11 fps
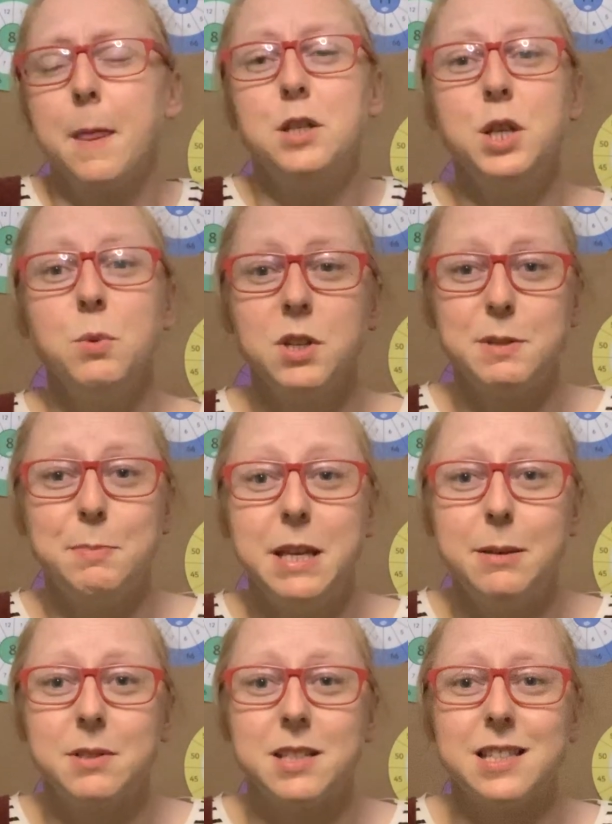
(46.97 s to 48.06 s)
Do you want to be
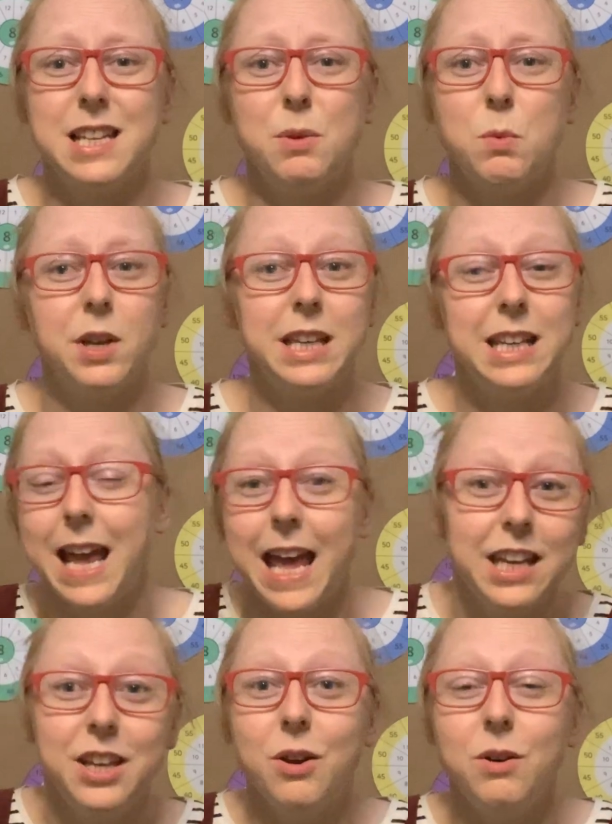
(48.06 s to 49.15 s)
able to say one in
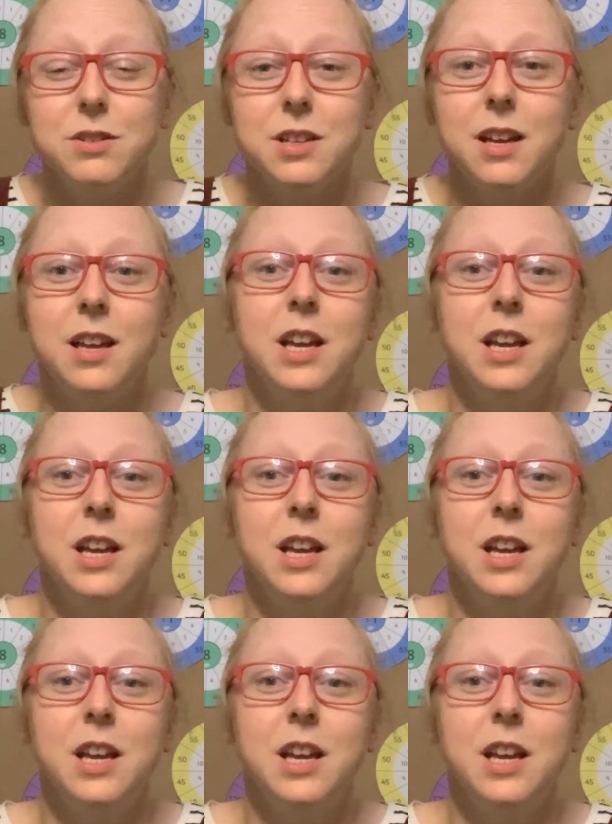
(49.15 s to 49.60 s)
any order?